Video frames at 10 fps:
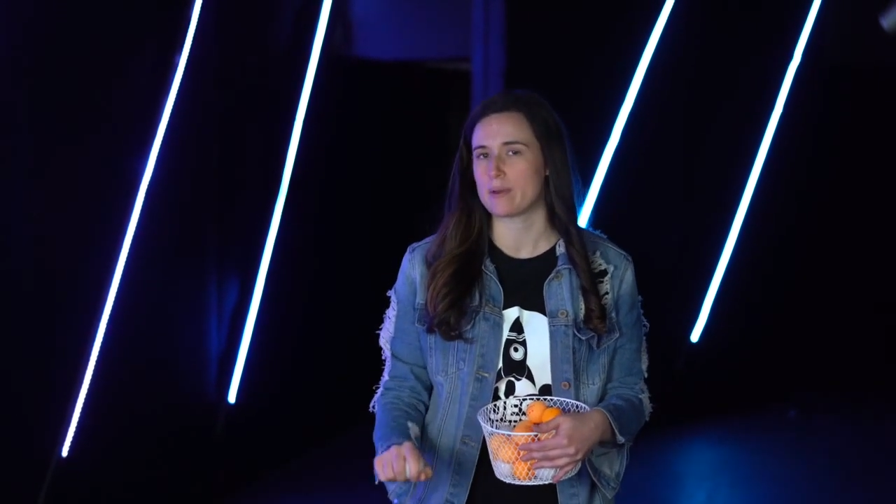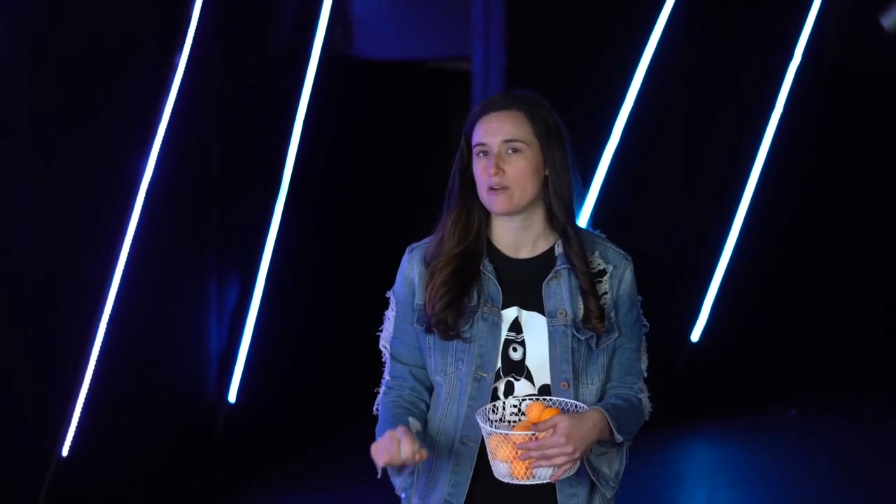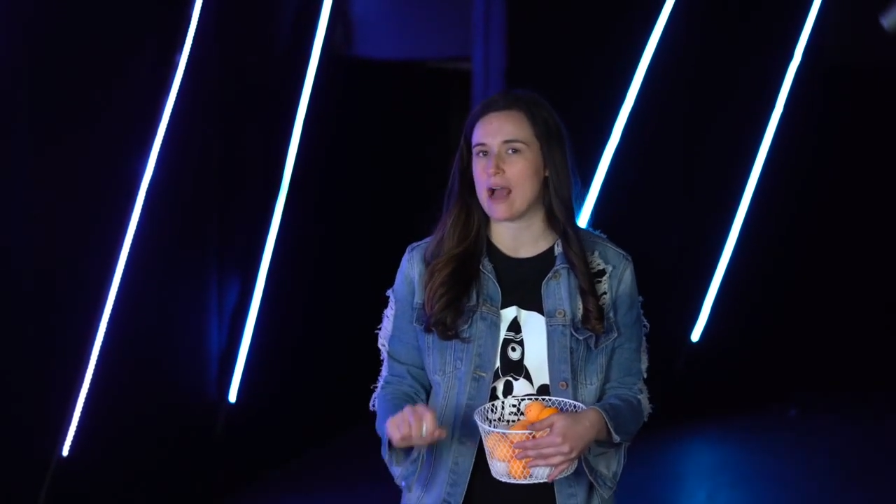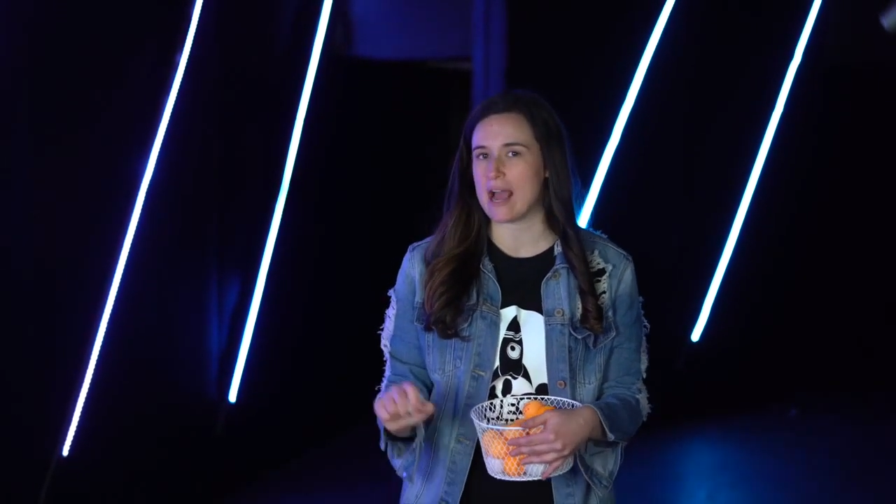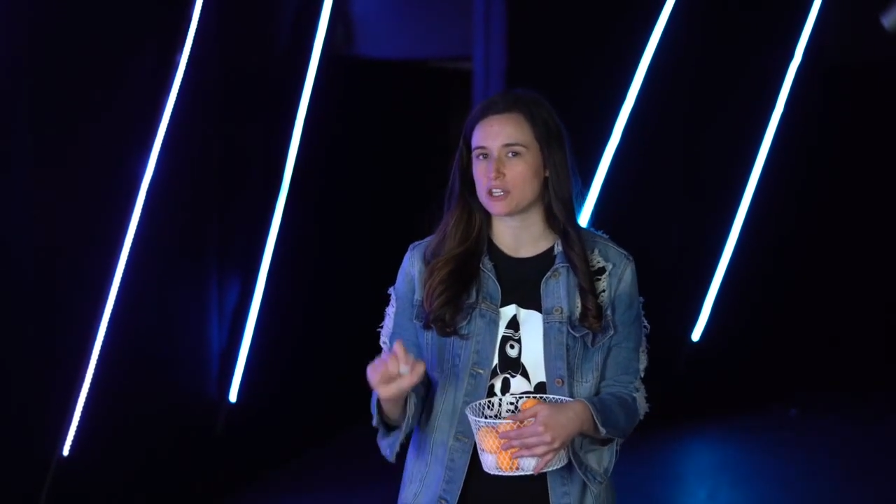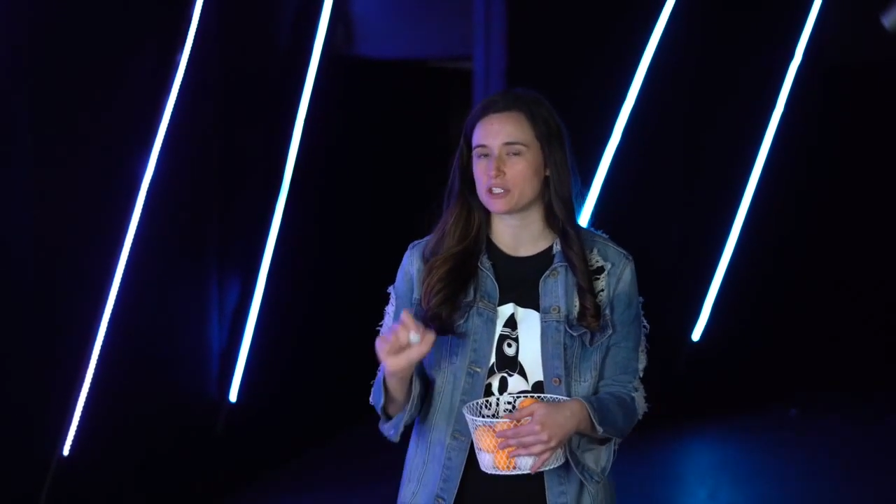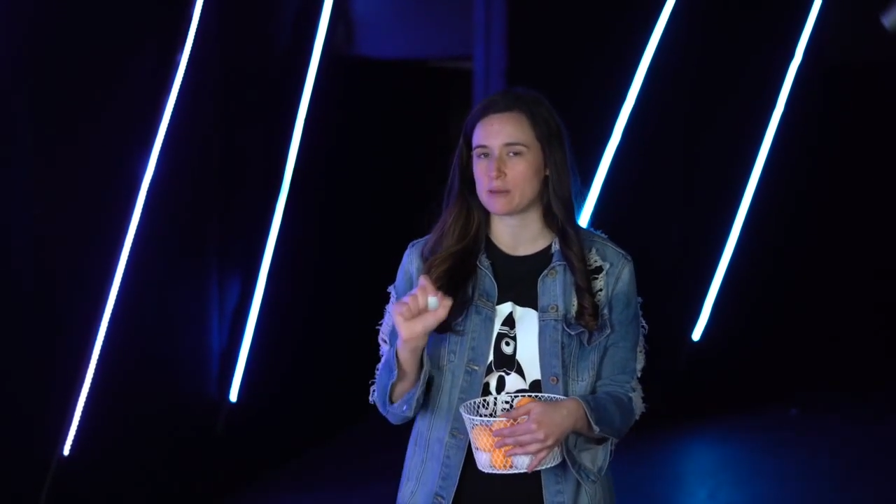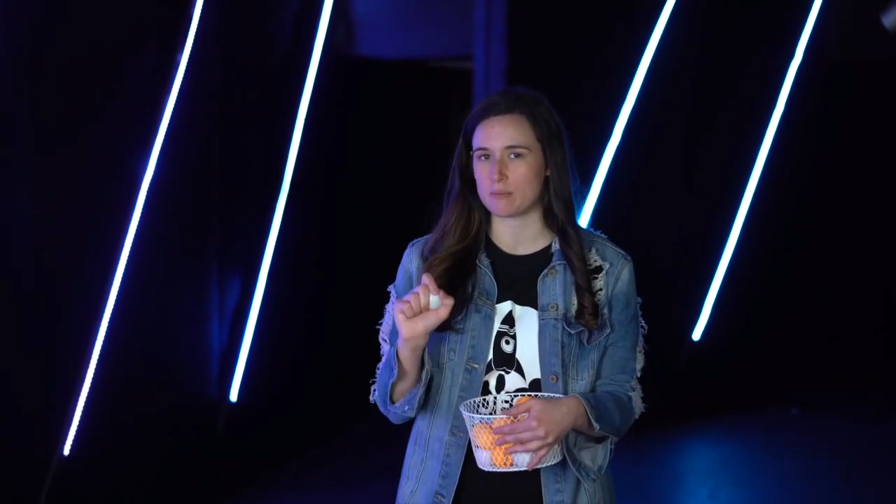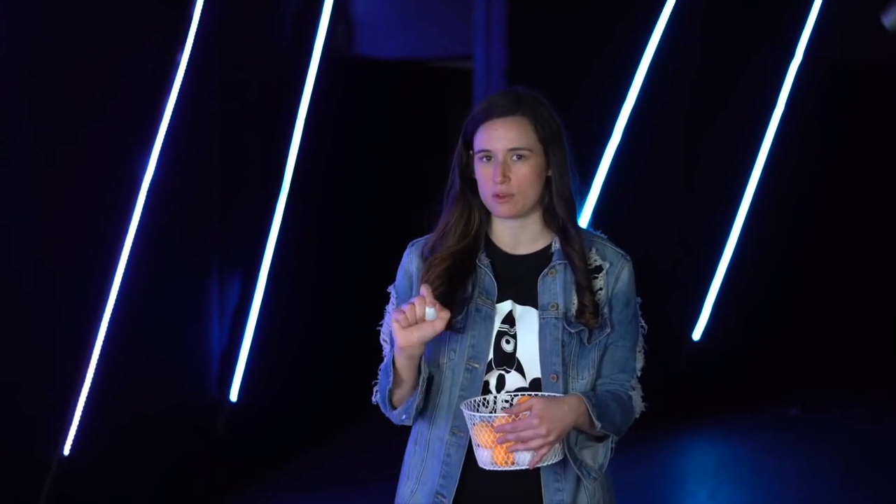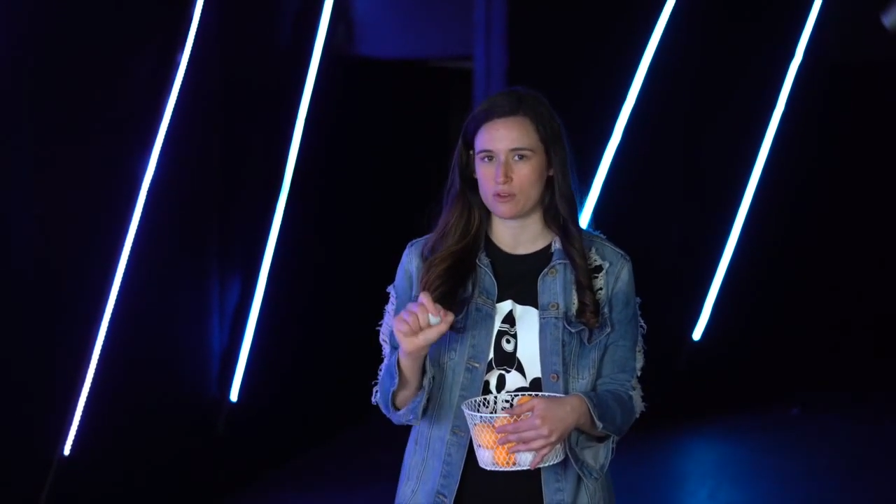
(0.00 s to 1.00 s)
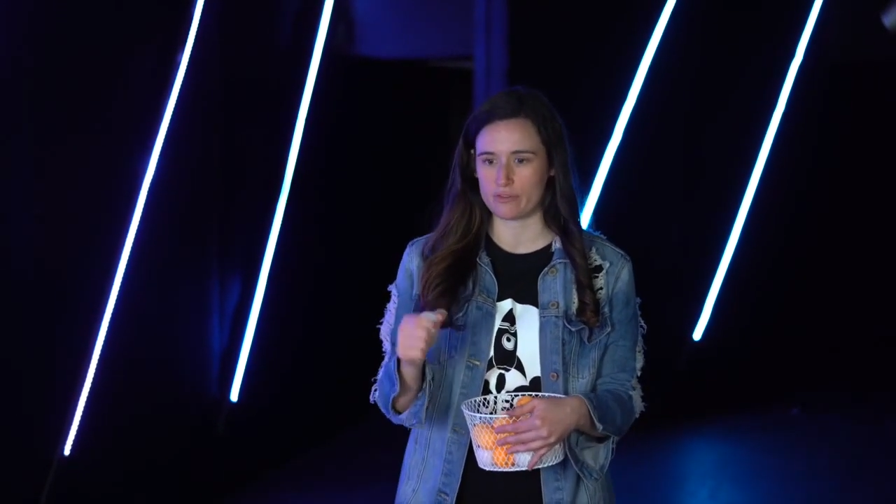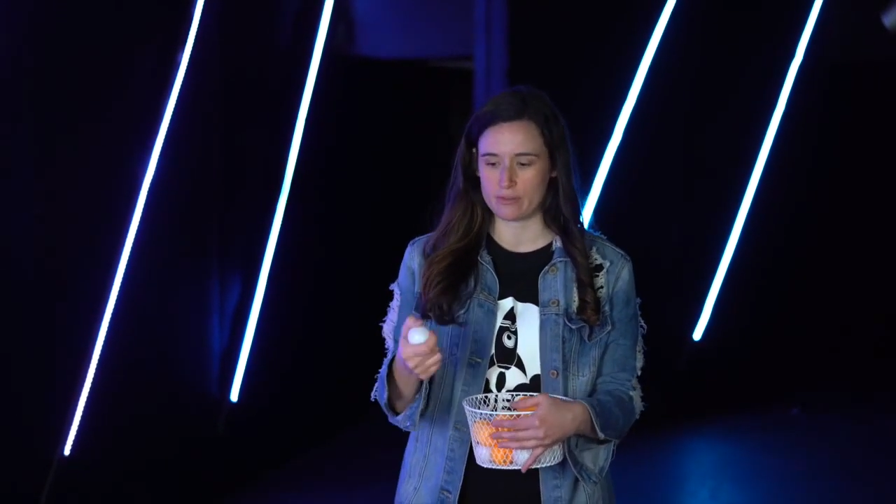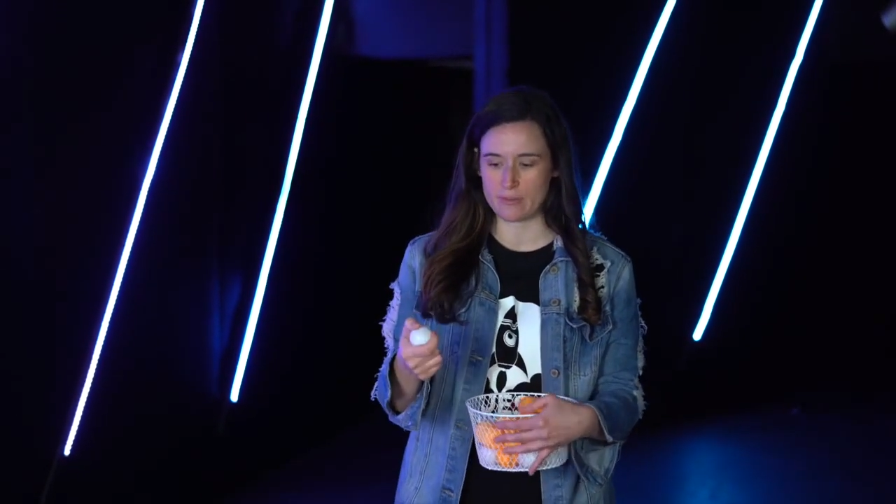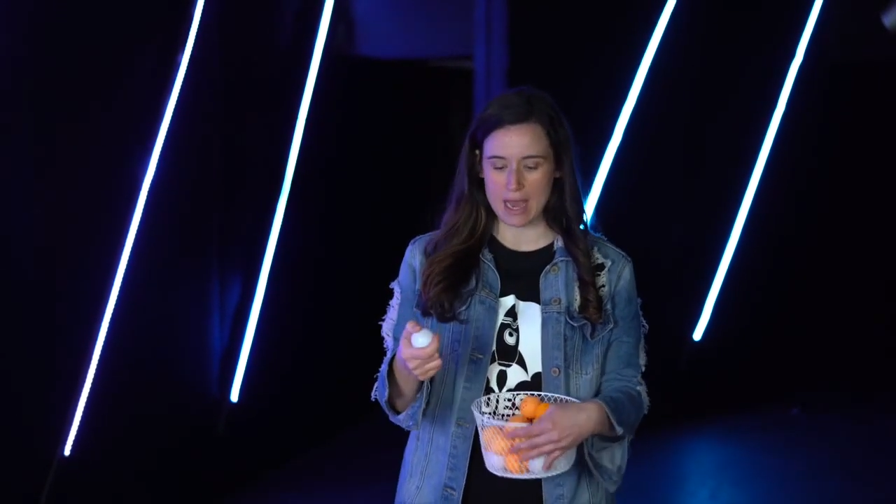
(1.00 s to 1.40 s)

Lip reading: it'll actually move.